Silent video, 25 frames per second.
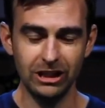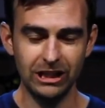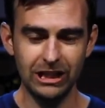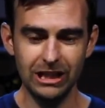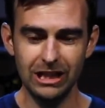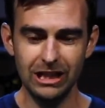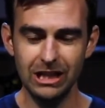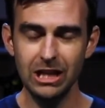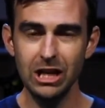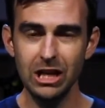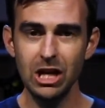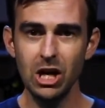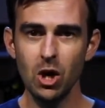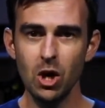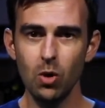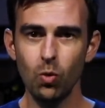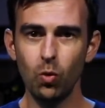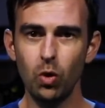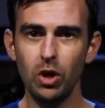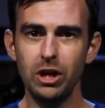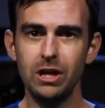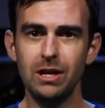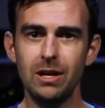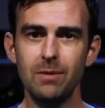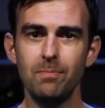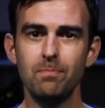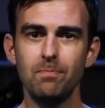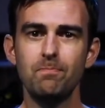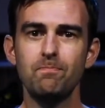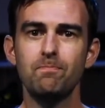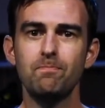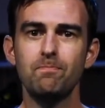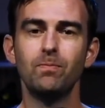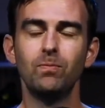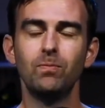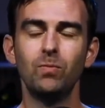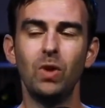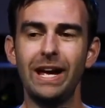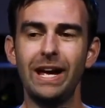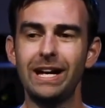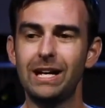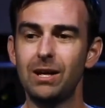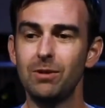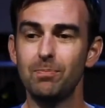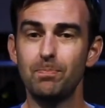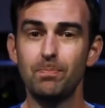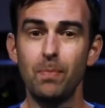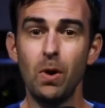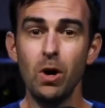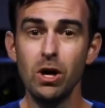He would
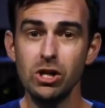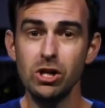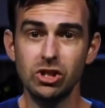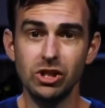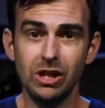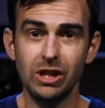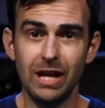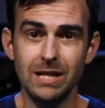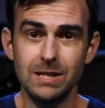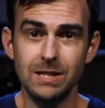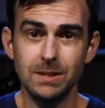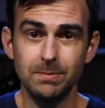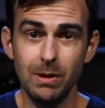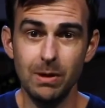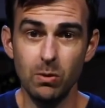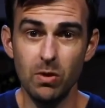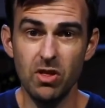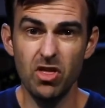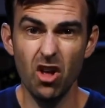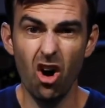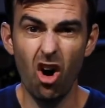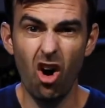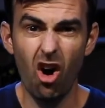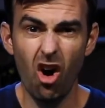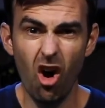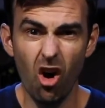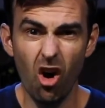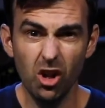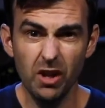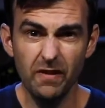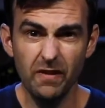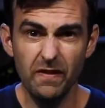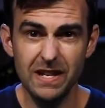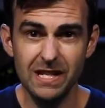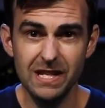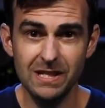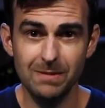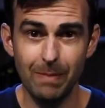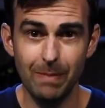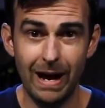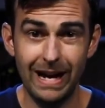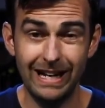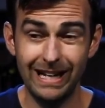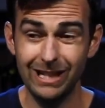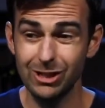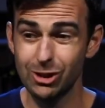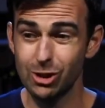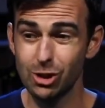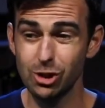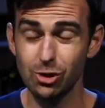like push against me with all of his
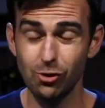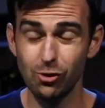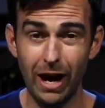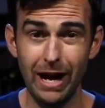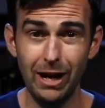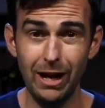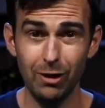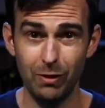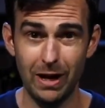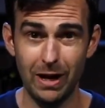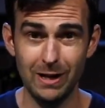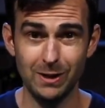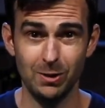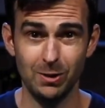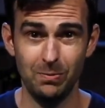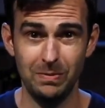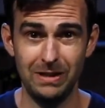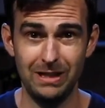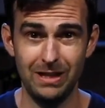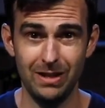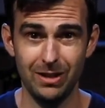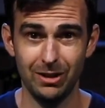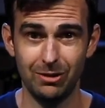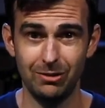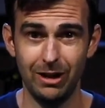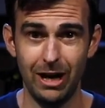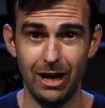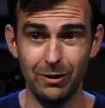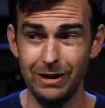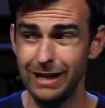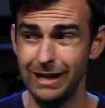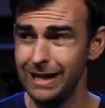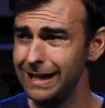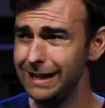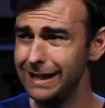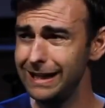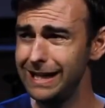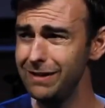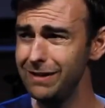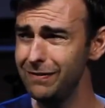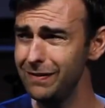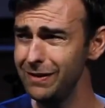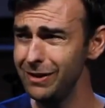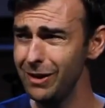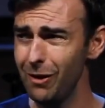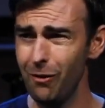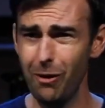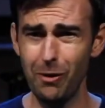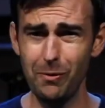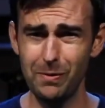might and try to wrestle me to the ground,
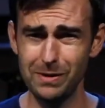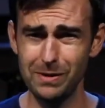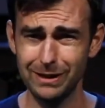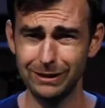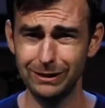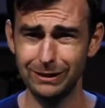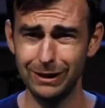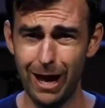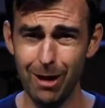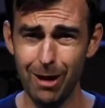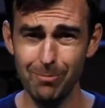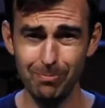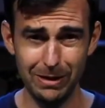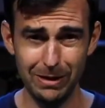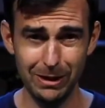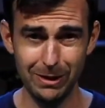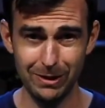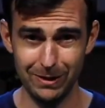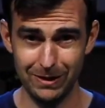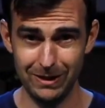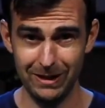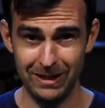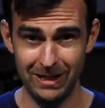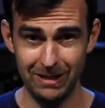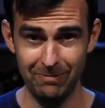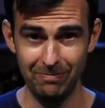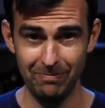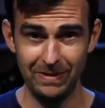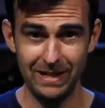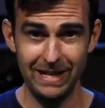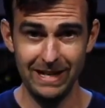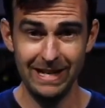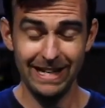even though I was a lot bigger than him.